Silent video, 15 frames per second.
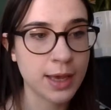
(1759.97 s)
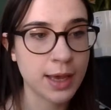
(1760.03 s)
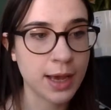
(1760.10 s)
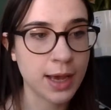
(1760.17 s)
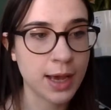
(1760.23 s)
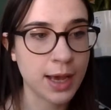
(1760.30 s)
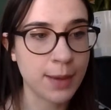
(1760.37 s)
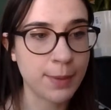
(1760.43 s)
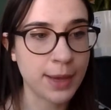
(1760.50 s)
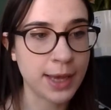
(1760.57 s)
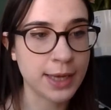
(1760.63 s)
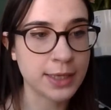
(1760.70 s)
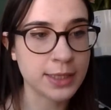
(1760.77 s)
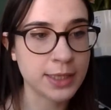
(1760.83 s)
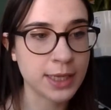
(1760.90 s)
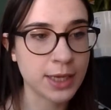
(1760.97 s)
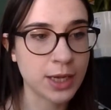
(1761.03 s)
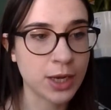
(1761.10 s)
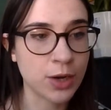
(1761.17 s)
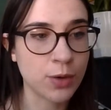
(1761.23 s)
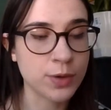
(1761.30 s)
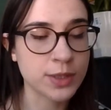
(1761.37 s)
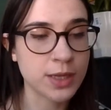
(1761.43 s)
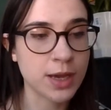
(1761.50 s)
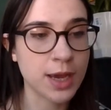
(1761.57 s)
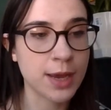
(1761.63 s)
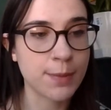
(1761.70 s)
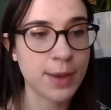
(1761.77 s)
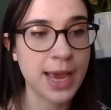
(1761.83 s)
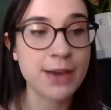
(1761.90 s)
and a long
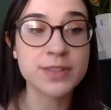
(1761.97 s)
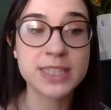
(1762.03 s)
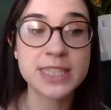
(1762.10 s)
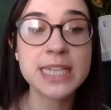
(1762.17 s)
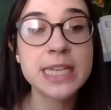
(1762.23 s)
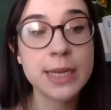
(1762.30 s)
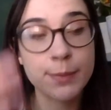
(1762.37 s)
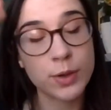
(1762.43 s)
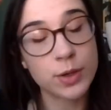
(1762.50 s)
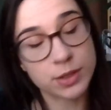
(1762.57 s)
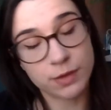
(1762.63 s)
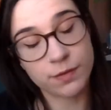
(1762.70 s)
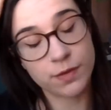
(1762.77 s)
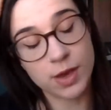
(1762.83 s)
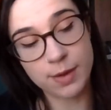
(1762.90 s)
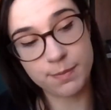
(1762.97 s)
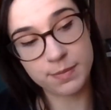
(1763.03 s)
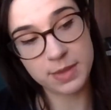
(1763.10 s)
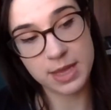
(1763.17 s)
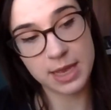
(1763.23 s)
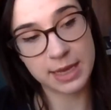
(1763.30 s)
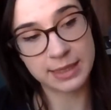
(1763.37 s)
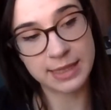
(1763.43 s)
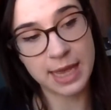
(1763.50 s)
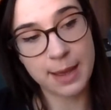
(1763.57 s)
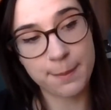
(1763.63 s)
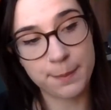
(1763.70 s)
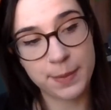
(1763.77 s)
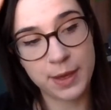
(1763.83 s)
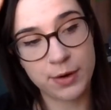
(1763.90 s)
time I haven't seen it because of
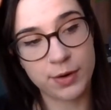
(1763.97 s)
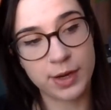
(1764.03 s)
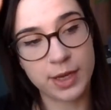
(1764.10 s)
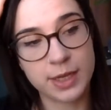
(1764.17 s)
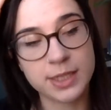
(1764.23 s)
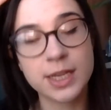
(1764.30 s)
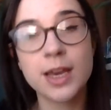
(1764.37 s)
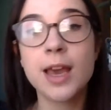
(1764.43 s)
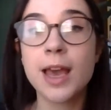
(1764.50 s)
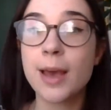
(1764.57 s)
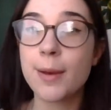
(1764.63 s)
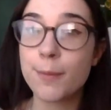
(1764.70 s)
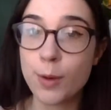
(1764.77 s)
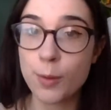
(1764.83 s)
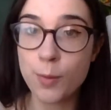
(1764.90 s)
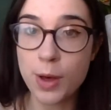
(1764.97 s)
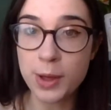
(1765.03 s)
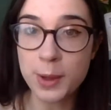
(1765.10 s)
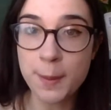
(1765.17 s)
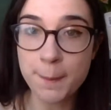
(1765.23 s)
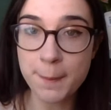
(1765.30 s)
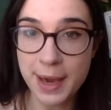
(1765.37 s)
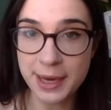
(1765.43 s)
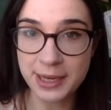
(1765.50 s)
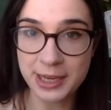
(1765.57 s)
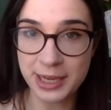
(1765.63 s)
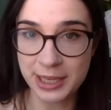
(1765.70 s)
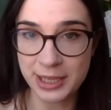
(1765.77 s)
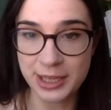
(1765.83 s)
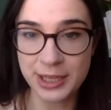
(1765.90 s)
exam period. Well, welcome back,
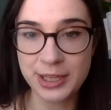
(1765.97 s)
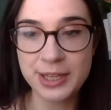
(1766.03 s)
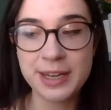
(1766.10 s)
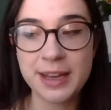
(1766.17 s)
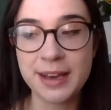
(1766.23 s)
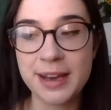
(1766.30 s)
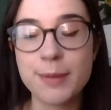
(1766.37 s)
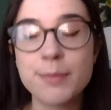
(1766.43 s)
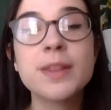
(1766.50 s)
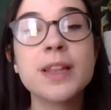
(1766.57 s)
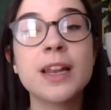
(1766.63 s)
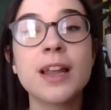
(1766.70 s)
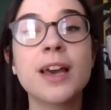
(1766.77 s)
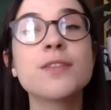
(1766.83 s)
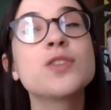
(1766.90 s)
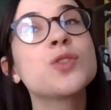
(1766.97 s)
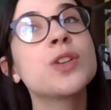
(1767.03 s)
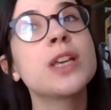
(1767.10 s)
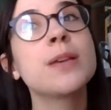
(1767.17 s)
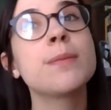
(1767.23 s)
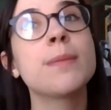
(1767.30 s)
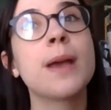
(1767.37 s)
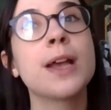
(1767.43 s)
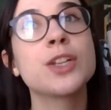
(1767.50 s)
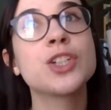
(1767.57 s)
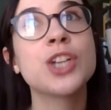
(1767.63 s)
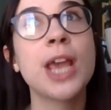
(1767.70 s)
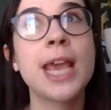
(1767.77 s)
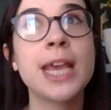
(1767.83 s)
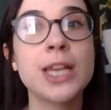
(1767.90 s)
Guyun. The live stream
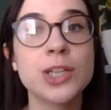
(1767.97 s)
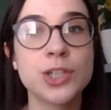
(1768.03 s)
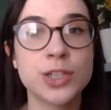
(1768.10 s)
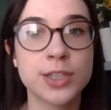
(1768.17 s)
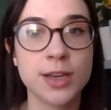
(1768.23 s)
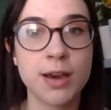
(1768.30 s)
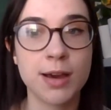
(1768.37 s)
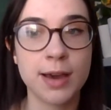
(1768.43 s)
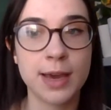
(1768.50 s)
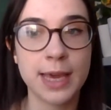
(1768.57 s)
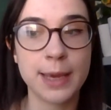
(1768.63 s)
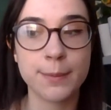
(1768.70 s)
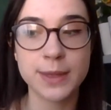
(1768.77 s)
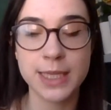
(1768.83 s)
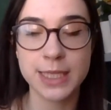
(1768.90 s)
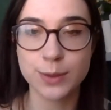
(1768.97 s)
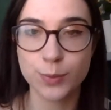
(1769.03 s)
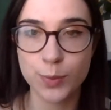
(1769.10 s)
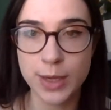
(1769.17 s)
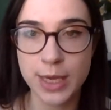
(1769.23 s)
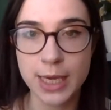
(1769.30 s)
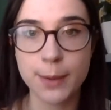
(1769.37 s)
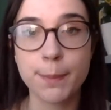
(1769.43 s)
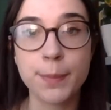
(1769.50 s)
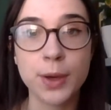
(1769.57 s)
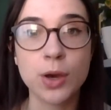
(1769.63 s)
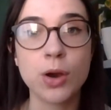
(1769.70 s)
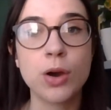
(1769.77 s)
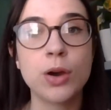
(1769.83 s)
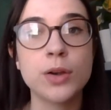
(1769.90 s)
changed time this week
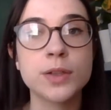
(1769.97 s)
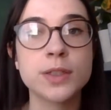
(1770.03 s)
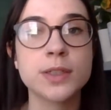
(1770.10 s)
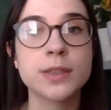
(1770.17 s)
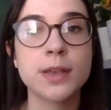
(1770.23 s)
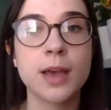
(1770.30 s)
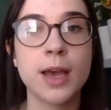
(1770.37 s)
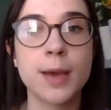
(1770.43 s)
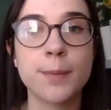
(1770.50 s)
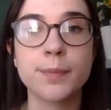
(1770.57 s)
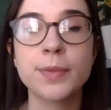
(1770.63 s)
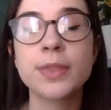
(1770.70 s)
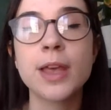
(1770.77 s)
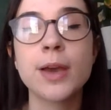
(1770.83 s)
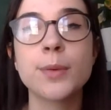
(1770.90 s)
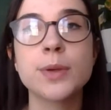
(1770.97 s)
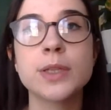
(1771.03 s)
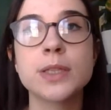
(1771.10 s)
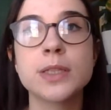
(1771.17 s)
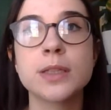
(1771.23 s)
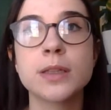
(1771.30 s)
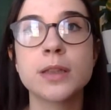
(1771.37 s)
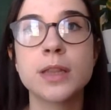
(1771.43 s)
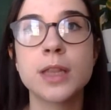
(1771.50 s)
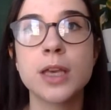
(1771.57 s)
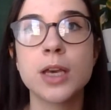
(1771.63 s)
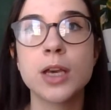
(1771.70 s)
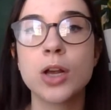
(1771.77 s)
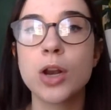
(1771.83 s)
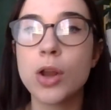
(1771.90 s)
because
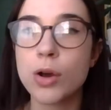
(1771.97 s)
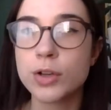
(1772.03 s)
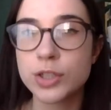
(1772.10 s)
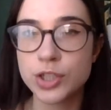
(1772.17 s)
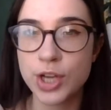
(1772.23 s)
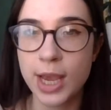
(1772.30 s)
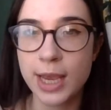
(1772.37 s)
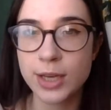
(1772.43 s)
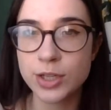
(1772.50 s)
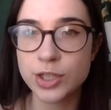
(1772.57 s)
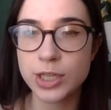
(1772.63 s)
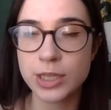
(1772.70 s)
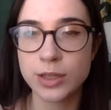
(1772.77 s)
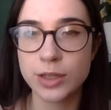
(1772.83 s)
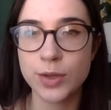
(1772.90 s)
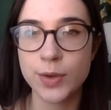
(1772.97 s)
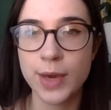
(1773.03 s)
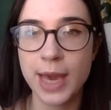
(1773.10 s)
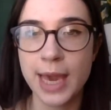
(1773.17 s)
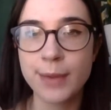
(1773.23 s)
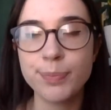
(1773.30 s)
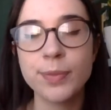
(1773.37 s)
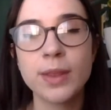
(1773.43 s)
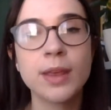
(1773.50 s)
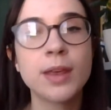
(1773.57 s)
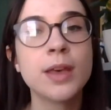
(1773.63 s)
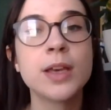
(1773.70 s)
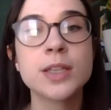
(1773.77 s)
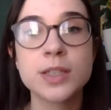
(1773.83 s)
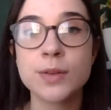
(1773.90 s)
the clocks changed in the UK.
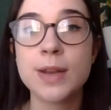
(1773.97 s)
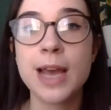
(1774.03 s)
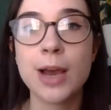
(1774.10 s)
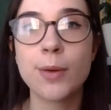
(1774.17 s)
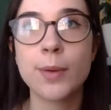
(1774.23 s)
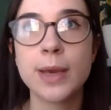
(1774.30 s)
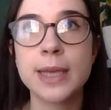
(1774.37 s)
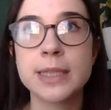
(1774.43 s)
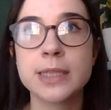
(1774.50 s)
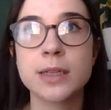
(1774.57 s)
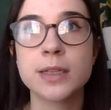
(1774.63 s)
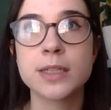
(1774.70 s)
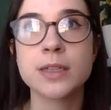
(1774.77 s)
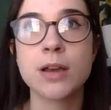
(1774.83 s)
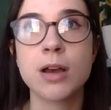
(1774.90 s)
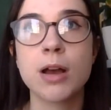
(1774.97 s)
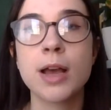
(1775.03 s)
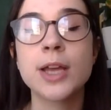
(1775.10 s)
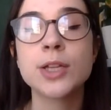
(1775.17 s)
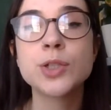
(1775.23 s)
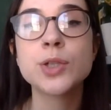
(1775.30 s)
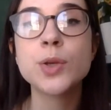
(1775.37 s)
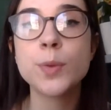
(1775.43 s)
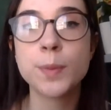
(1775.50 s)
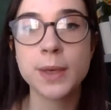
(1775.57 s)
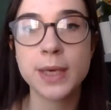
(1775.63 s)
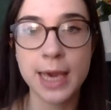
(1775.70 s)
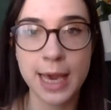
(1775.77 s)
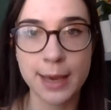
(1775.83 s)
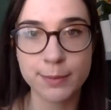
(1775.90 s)
So now it's going to start at 2
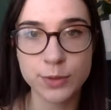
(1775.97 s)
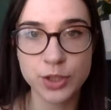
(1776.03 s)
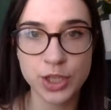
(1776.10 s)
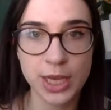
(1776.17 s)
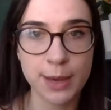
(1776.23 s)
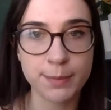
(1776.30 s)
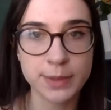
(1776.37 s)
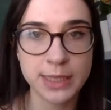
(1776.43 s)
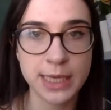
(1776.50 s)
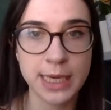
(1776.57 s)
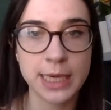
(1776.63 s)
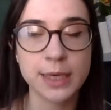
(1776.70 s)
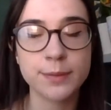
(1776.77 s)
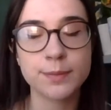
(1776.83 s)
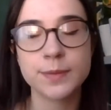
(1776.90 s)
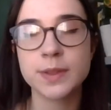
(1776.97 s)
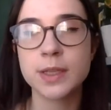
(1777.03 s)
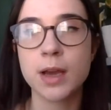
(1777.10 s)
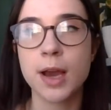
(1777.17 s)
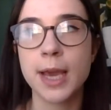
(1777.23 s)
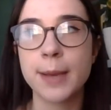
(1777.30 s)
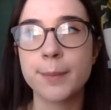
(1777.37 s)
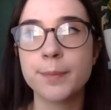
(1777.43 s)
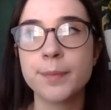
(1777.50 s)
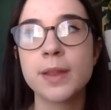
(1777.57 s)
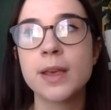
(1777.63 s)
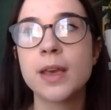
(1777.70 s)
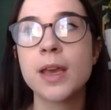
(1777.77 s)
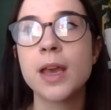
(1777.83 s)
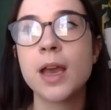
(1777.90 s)
p.m. GMT time
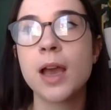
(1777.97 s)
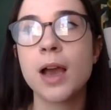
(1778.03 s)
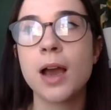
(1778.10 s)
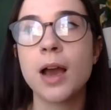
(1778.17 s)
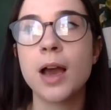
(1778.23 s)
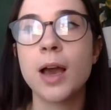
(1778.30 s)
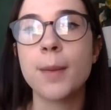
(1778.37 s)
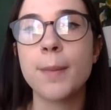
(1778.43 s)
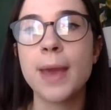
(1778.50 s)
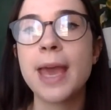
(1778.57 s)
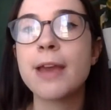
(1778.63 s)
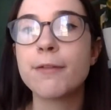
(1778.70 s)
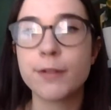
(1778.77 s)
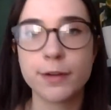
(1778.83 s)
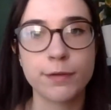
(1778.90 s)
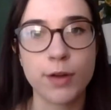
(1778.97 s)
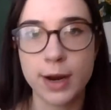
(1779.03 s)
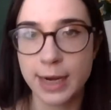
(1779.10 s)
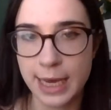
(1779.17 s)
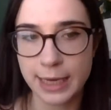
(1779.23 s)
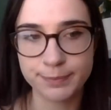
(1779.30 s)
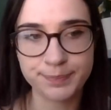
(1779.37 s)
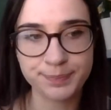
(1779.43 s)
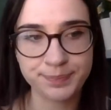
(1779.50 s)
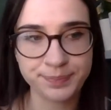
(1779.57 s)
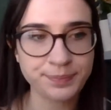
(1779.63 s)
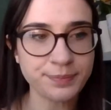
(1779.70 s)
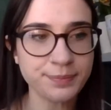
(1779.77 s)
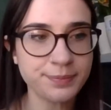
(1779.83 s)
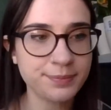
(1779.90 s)
every Friday.
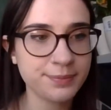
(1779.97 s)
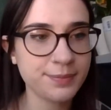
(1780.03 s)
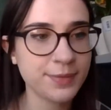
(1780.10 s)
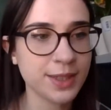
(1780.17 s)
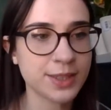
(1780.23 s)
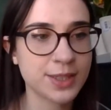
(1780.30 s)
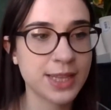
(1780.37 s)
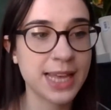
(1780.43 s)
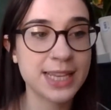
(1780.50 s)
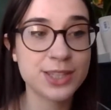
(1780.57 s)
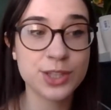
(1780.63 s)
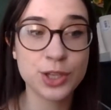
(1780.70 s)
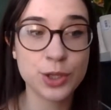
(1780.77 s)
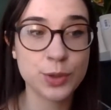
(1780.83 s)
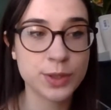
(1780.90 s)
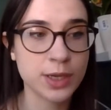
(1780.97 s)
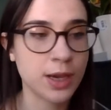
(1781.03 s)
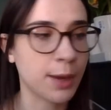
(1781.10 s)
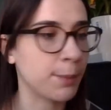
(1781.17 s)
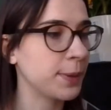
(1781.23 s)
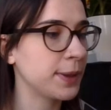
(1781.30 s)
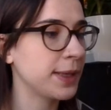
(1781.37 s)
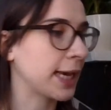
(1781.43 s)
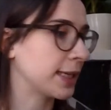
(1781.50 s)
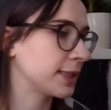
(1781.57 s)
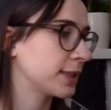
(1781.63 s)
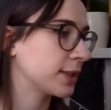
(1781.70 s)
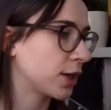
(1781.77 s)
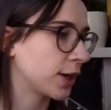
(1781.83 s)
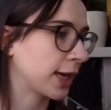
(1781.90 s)
So that is the new time. But
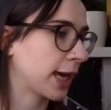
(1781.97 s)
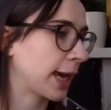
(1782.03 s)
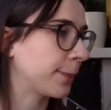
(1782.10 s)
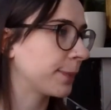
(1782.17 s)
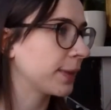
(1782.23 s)
yes, okay,